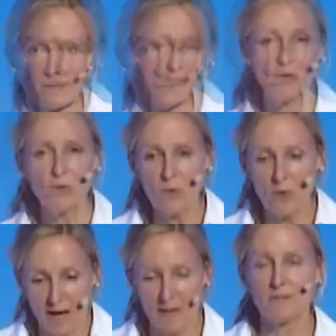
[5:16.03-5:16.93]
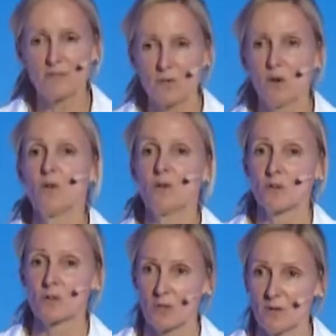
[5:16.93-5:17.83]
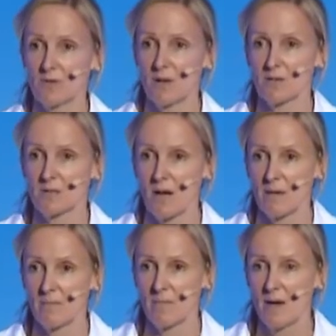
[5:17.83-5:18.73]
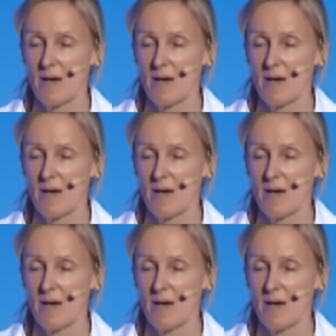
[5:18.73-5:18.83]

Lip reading: You have to know your turnaround time,